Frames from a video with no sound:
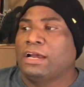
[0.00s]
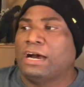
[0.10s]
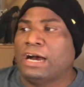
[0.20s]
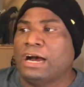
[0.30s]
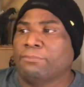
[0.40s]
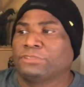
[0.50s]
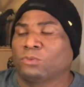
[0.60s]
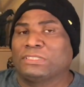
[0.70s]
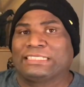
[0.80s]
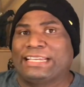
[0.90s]
So
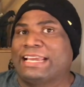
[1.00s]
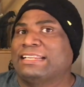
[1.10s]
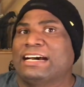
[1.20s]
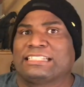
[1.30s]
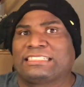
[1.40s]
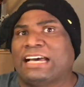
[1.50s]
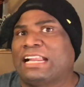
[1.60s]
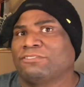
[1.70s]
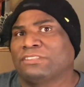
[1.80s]
once again, a solid